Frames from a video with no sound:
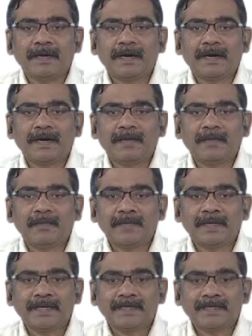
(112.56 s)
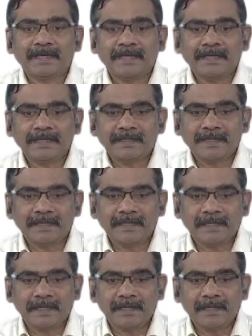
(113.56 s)
and we can say in
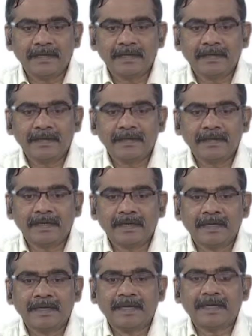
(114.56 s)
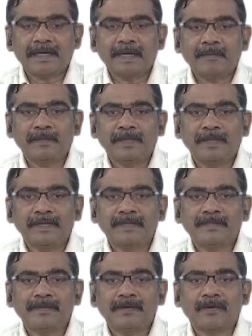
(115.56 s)
general the running time
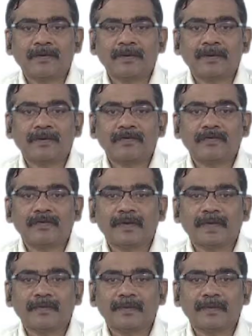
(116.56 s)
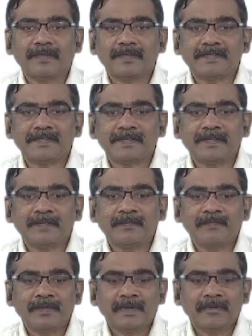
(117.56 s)
is order of n power c,
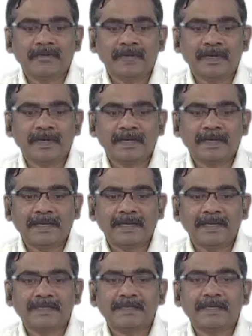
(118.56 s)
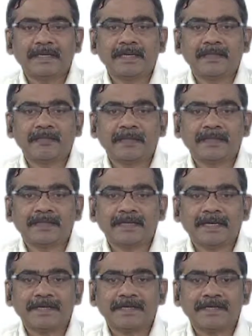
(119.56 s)
where n is the input
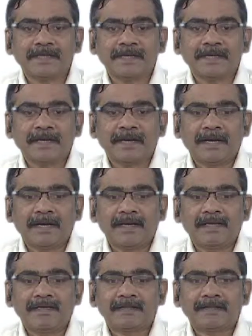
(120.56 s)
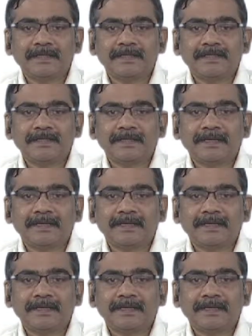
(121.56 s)
size and c is a